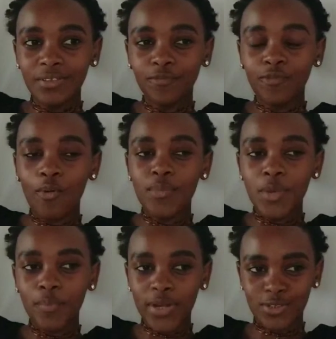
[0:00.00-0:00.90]
for
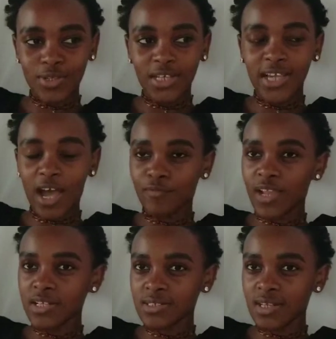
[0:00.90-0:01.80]
me personally, I've
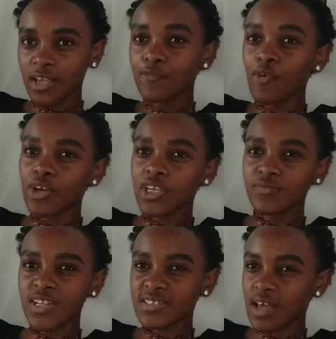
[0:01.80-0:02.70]
learned like
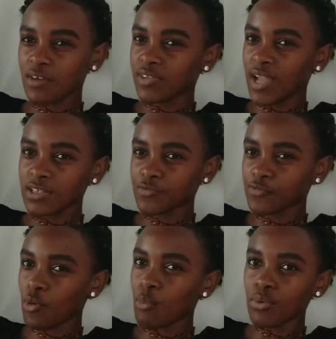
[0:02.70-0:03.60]
forgiveness, I've learned
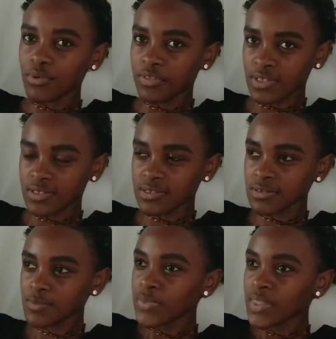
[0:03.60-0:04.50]
from
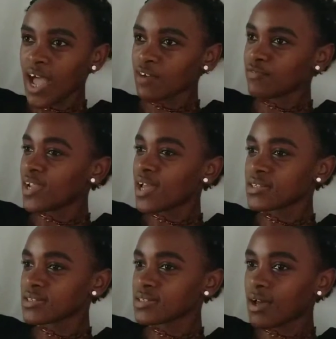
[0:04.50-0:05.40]
Buddhists. I've
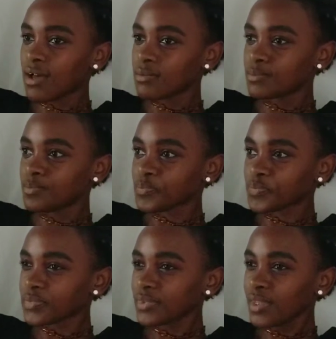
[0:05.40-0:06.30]
learned um,
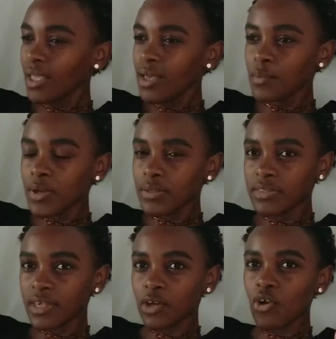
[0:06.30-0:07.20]

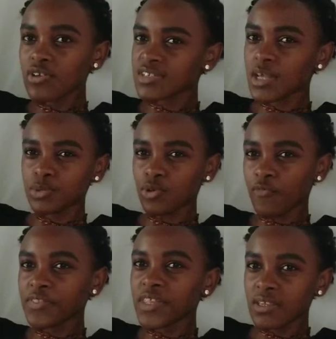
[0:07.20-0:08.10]
the concept
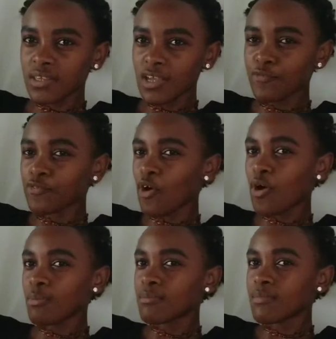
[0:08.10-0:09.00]
of thinking
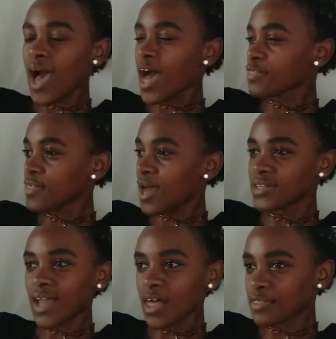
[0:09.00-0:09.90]
from
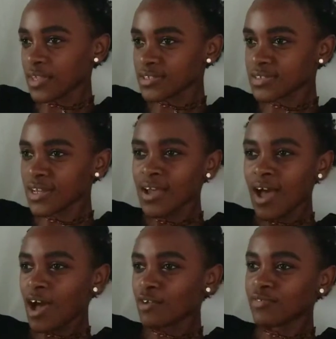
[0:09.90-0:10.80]
an atheist.
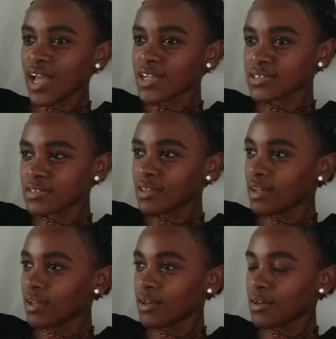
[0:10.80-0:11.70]
I've learned
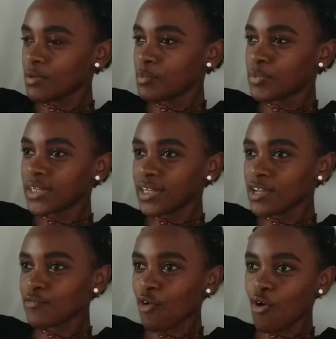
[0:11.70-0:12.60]
the
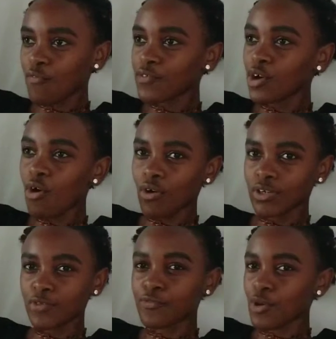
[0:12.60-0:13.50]
belief of
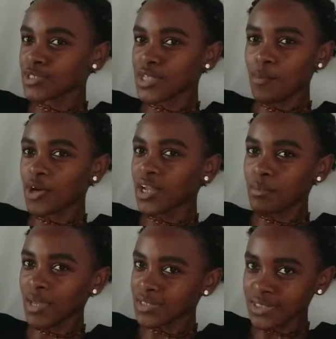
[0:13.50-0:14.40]
God from someone
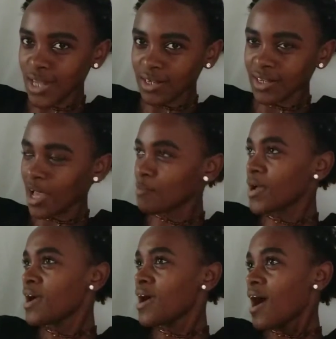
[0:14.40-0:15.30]
I met in a club.
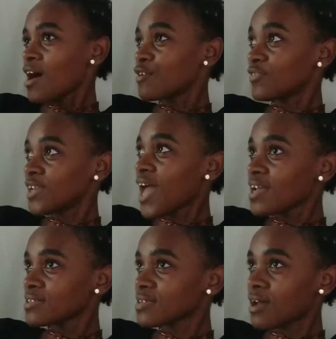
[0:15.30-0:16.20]
I've
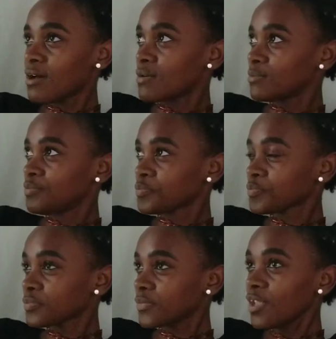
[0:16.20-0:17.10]
learned um,
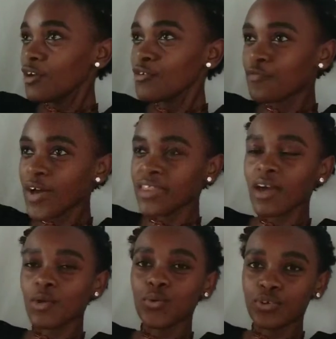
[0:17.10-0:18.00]

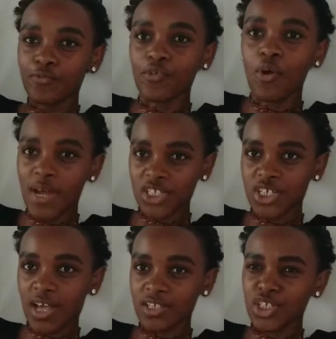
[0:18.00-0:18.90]
fatherhood from a
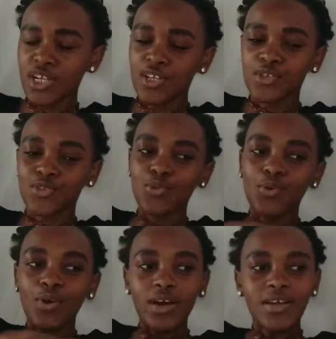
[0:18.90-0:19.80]
church.
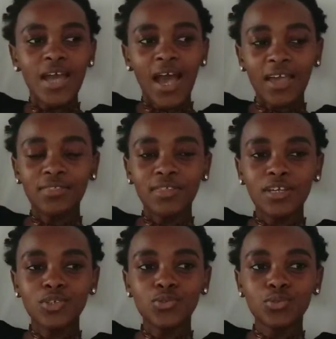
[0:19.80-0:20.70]
So I
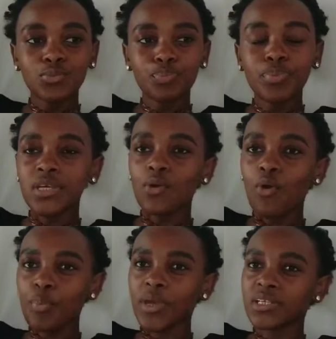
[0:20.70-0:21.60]
think be
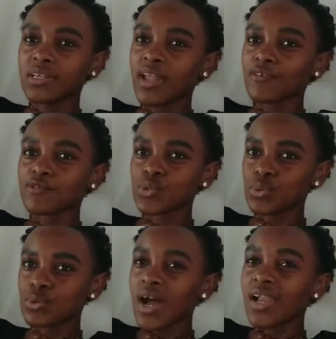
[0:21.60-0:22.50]
open enough
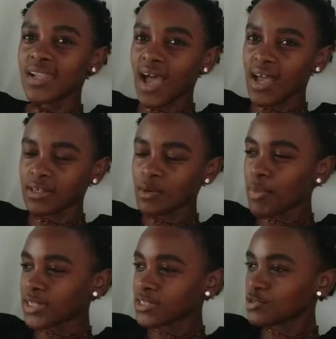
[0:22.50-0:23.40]
to learn,
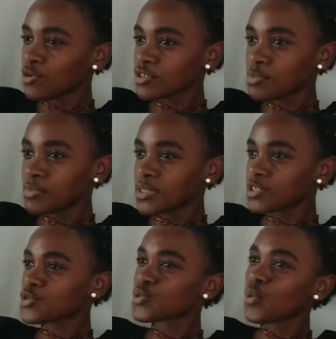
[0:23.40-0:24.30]
but don't
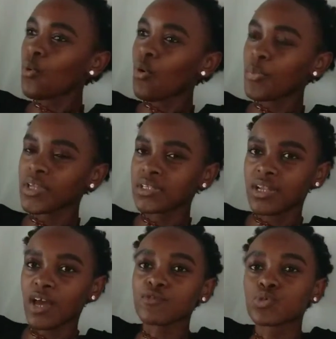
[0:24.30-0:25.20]
be so open
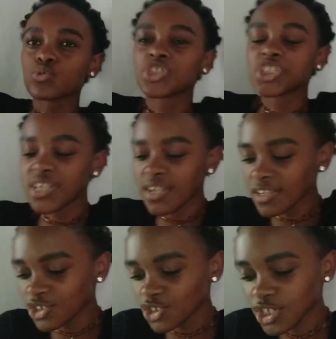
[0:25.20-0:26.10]
enough to
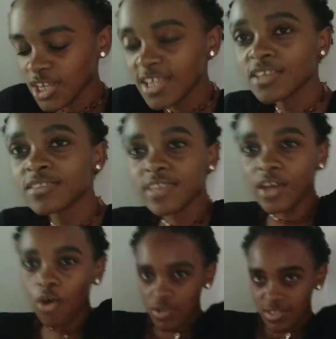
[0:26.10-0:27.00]
change
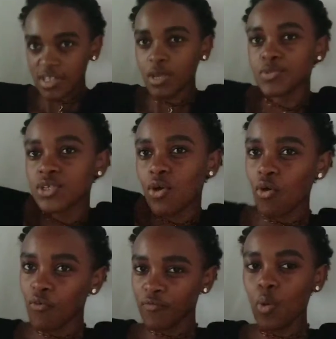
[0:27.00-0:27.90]
the concepts
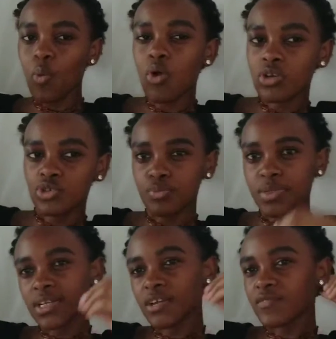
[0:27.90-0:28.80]
of what you
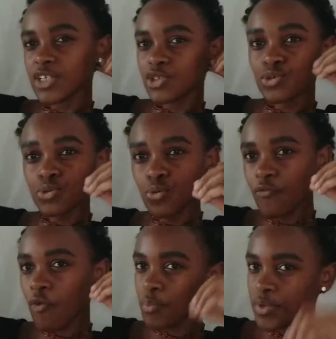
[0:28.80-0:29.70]
believe is true
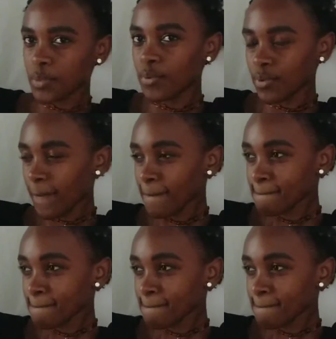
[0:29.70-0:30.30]
for people.